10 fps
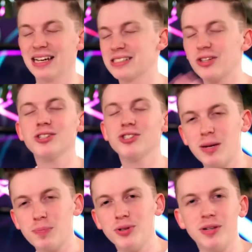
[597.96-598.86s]
thing. As long as
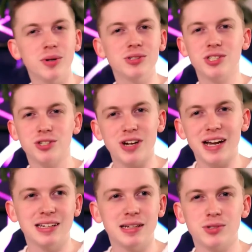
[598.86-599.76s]
you're uploading most of your
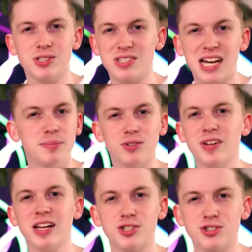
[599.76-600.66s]
tracking numbers on time,
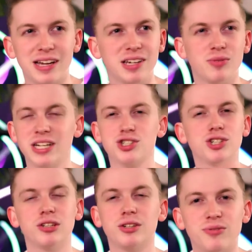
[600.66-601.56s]
your valid tracking rate
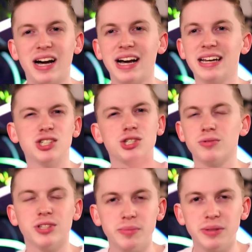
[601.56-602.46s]
should fine,
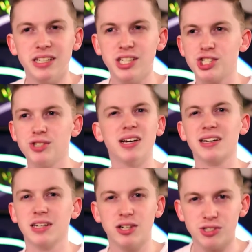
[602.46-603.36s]
shouldn't really be an issue,
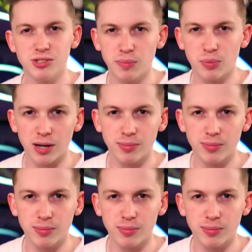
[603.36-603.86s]
not going to cause you any